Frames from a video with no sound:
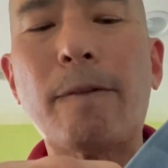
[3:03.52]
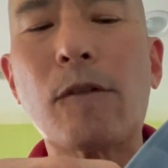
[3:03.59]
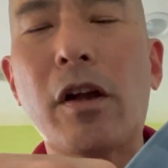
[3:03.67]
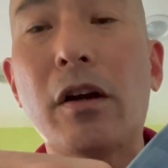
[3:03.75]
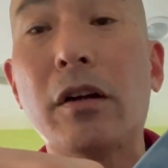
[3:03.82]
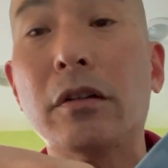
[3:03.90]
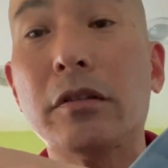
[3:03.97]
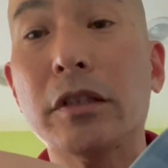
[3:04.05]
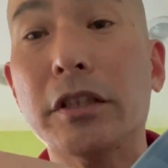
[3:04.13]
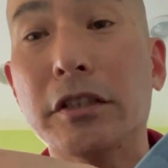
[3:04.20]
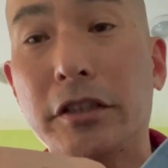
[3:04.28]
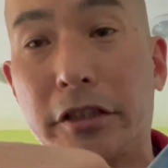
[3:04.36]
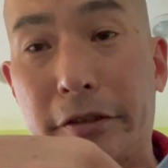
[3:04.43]
Oh,
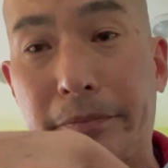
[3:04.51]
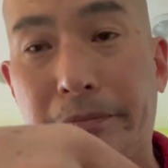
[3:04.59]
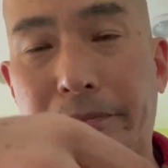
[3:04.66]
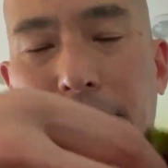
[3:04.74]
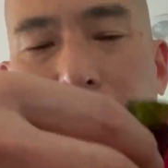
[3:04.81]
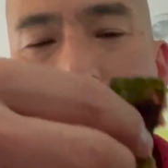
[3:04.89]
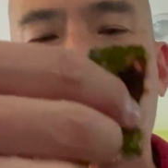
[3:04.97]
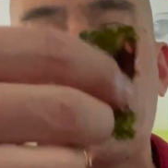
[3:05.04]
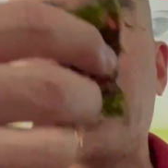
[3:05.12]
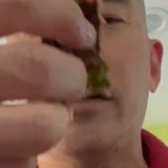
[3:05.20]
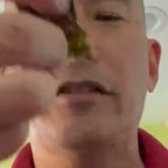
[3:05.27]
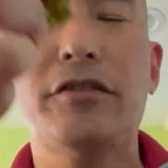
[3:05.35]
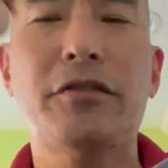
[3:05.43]
and
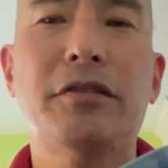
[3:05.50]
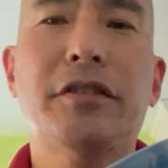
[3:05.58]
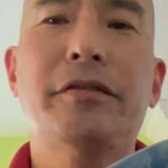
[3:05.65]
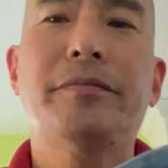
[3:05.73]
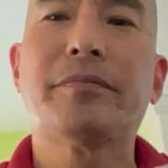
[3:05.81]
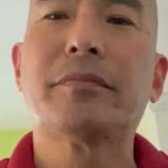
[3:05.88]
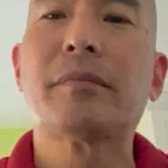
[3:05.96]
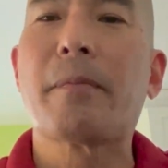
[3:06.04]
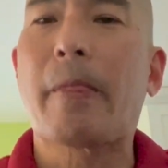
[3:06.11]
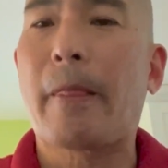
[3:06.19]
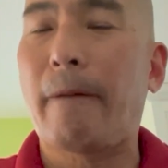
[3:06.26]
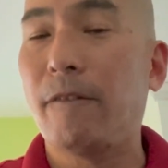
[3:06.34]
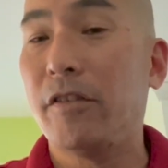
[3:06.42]
eating tuna
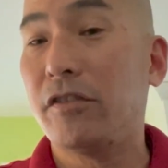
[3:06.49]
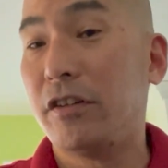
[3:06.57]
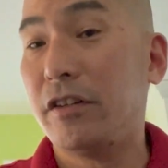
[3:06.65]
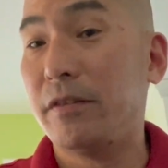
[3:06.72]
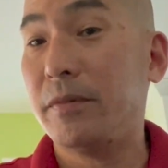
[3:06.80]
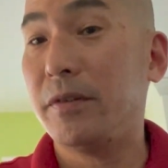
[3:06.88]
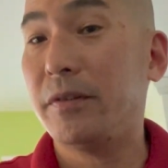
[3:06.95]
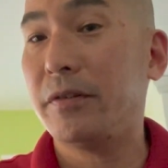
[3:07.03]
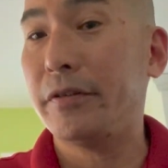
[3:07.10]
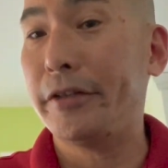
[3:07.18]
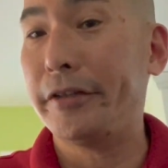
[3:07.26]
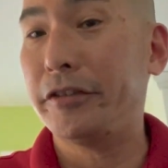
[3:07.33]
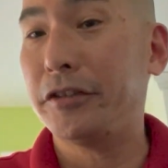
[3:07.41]
is high in
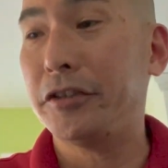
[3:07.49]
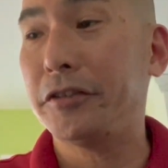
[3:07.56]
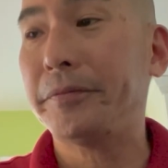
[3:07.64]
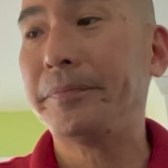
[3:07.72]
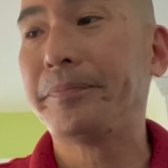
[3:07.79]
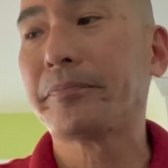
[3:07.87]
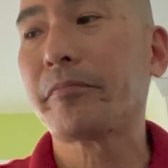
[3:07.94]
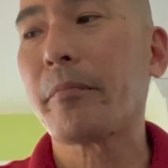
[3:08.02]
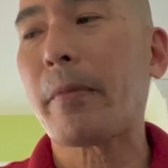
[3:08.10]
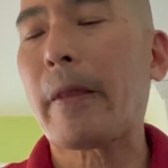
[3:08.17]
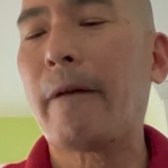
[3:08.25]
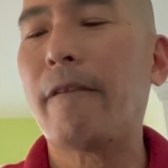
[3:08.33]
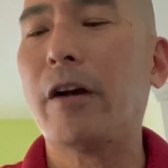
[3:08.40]
mercury, so
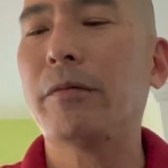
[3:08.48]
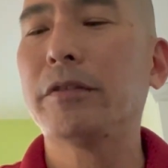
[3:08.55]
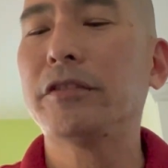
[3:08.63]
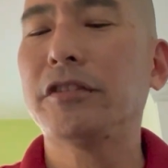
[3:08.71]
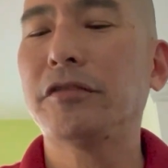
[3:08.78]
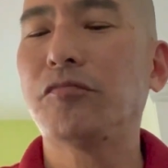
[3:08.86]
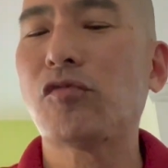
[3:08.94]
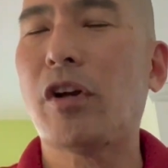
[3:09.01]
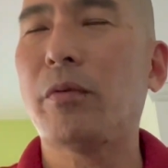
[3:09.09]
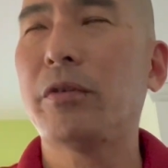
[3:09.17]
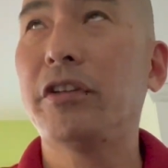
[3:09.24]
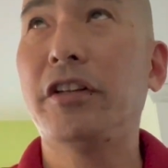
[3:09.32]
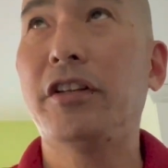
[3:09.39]
I
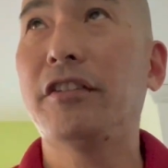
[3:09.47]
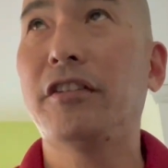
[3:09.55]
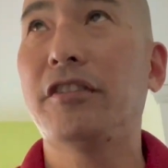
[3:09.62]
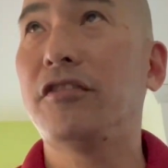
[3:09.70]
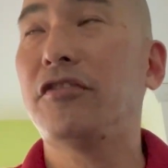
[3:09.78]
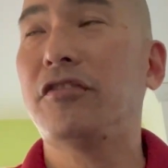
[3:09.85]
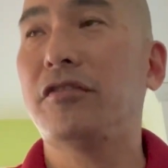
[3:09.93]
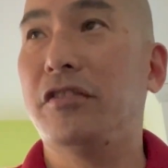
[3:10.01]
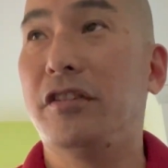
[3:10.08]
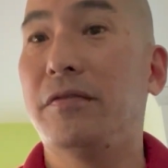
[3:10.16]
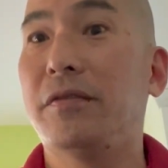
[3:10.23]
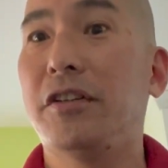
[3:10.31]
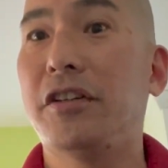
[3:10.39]
wouldn't eat this
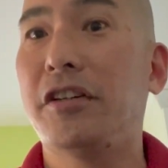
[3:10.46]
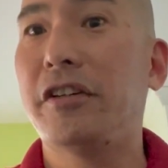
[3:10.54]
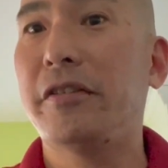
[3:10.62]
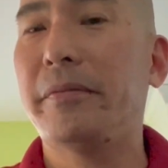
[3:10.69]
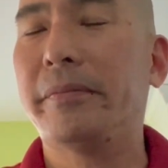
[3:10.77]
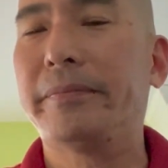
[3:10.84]
every day.